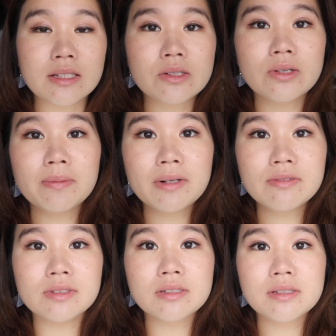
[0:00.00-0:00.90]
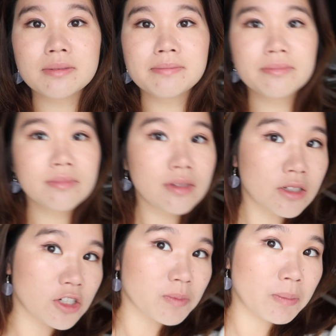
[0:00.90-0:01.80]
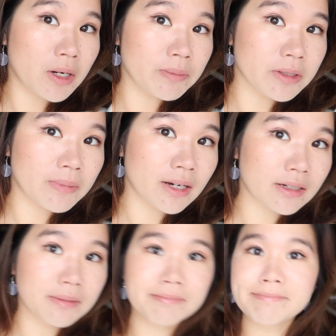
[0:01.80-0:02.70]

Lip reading: let's go get breakfast. There's my mom in the back.